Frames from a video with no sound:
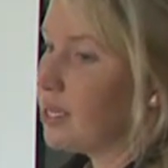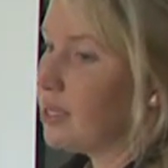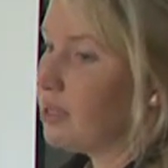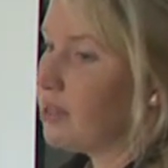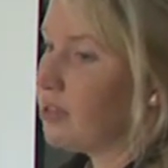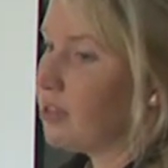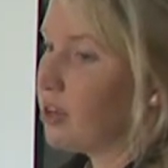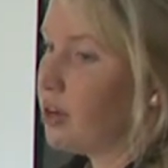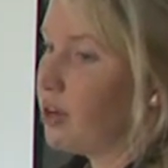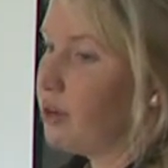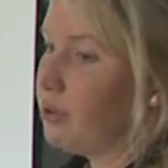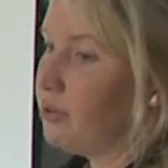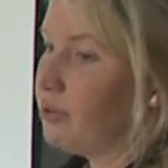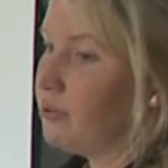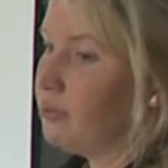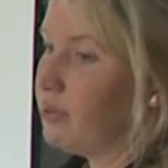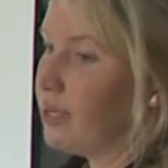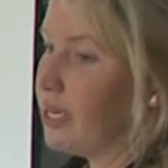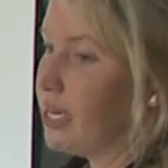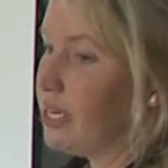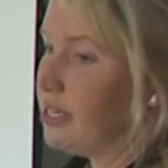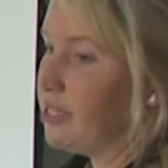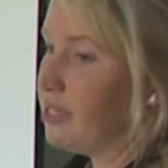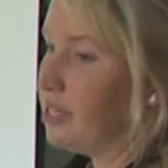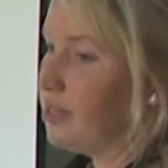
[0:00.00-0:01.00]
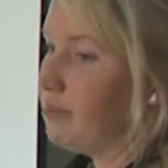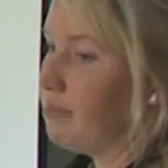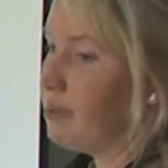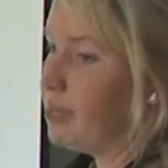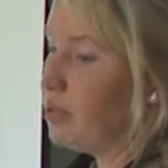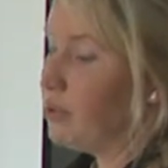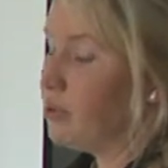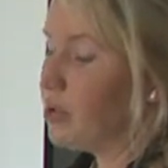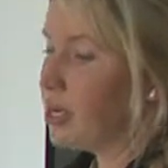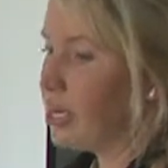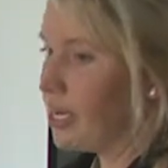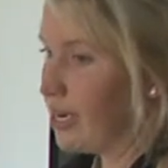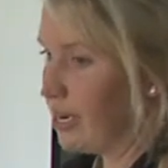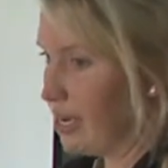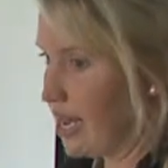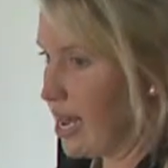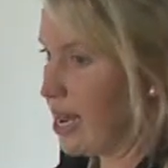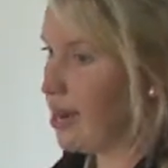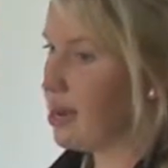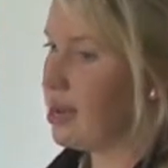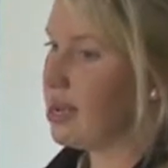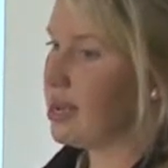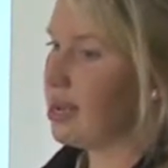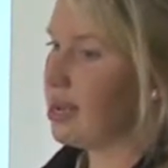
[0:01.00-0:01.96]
So we need to be looking at that